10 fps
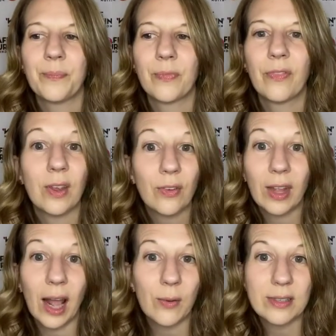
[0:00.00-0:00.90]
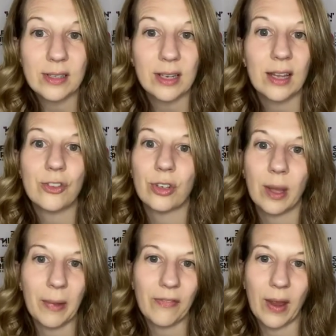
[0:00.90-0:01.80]
fear that I was in danger,
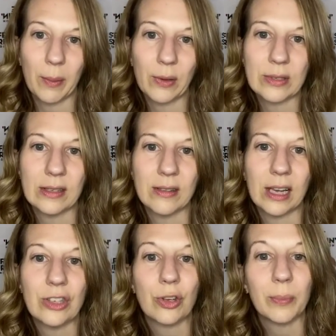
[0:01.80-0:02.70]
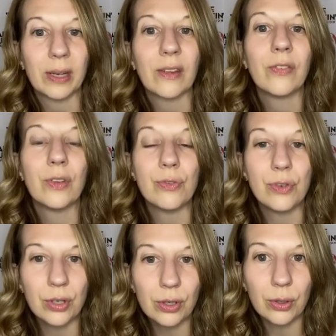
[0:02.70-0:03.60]
that my family was in danger. But if you
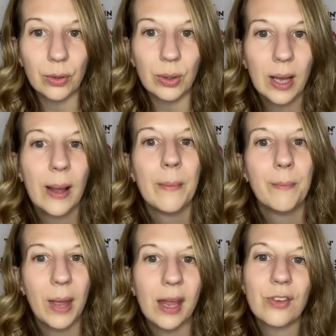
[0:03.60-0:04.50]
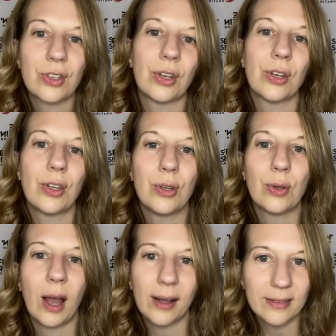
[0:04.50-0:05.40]
do, make sure
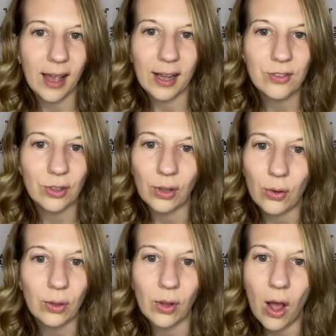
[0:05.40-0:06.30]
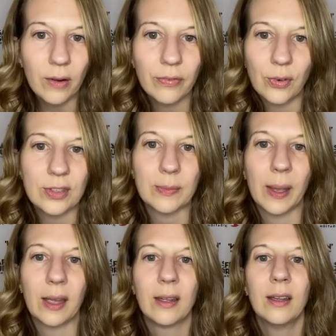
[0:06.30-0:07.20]
you contact your local law
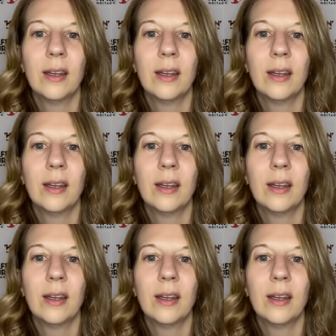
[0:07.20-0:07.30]
enforcement.